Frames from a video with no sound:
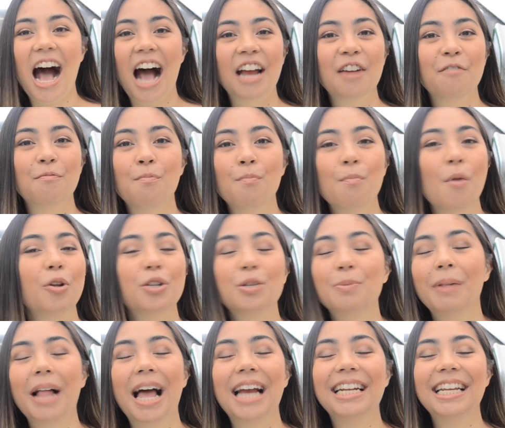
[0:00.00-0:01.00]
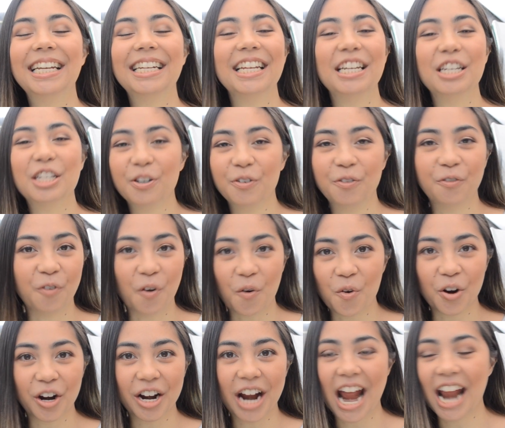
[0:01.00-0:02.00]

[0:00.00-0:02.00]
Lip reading: I have multiplied it into 4,